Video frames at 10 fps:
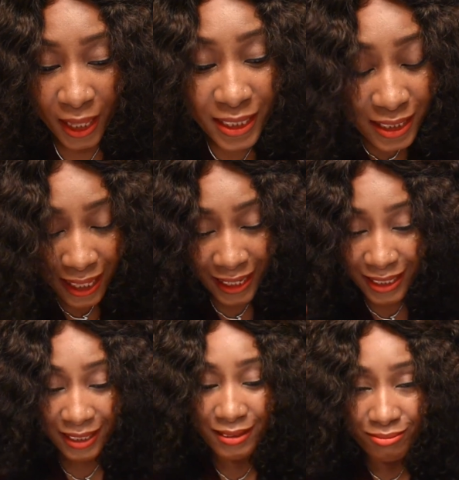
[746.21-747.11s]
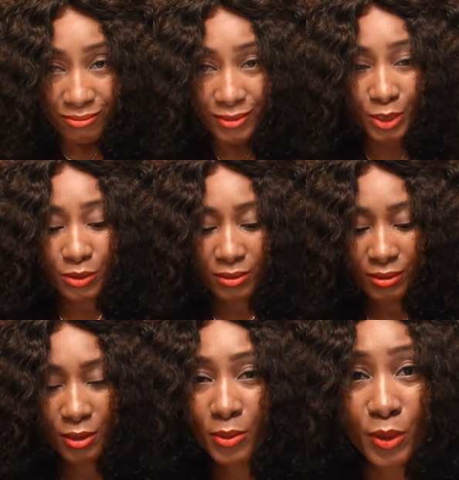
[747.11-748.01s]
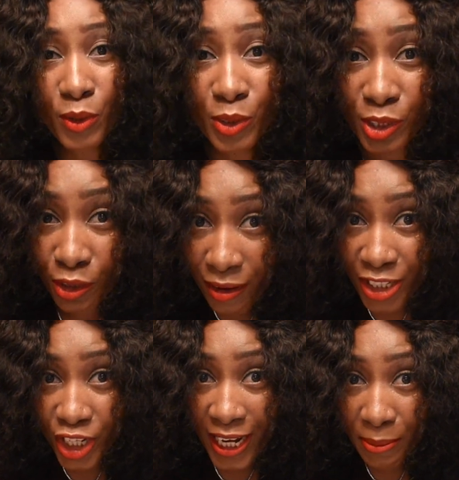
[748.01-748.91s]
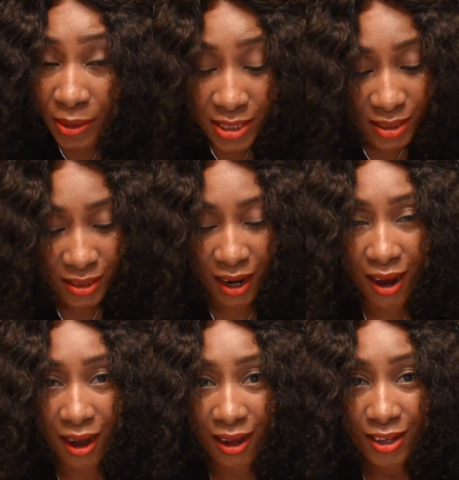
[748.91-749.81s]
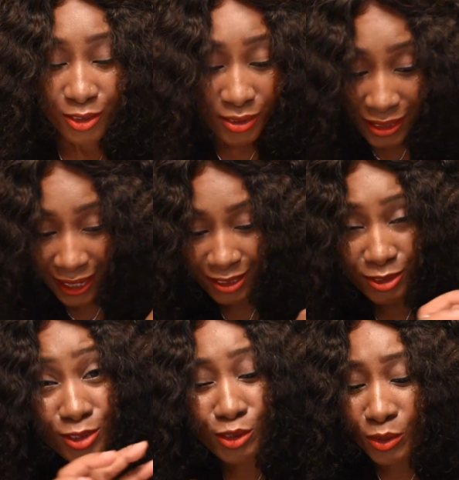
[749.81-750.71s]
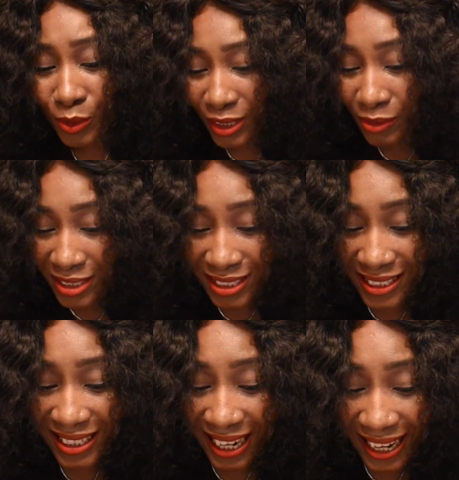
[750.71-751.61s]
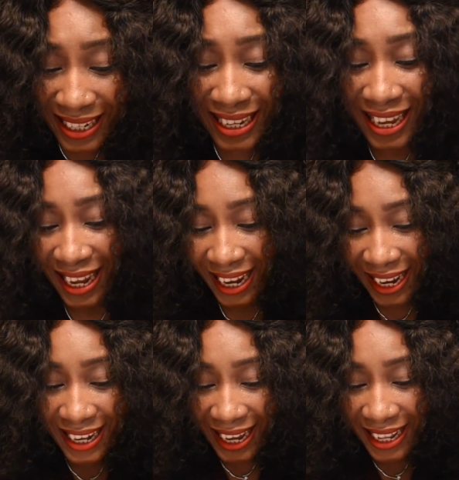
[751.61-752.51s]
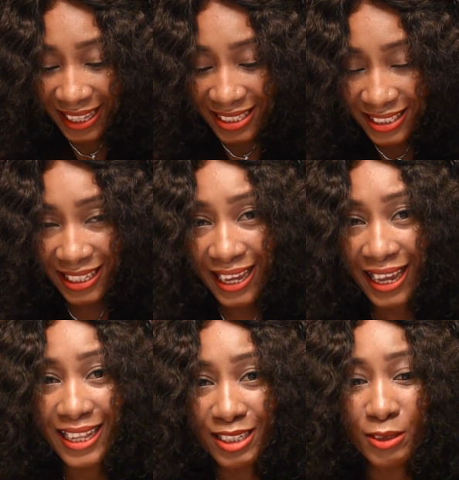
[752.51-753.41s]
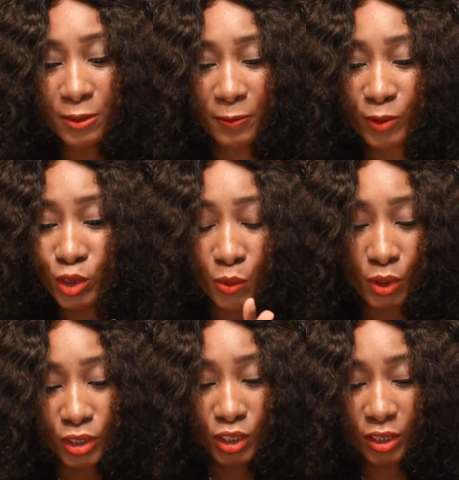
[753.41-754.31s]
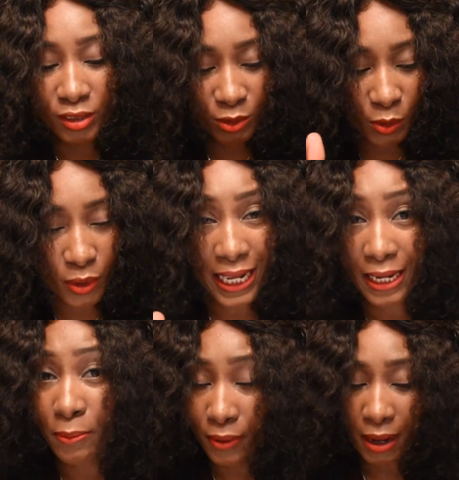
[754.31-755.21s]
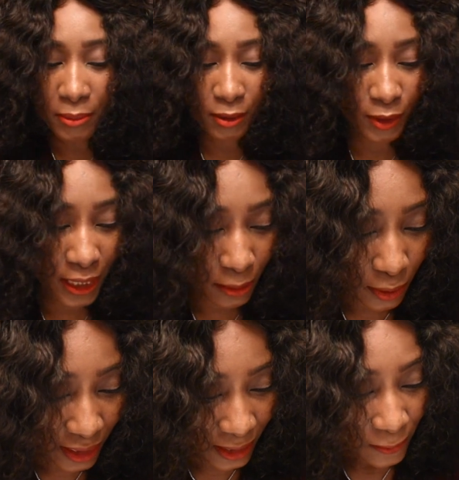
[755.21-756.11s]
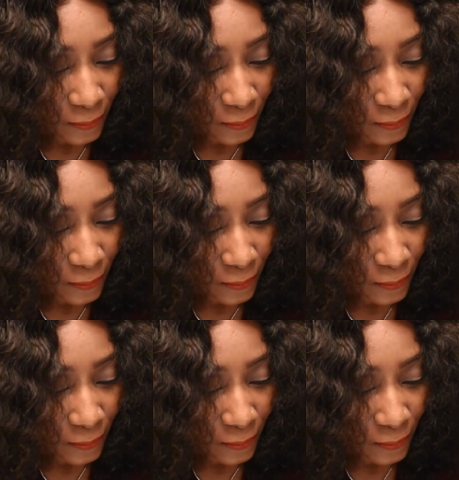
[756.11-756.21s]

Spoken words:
It's like, nobody want to scratch anybody's car. Just like you don't want to see any stain. You don't want any problem with anybody.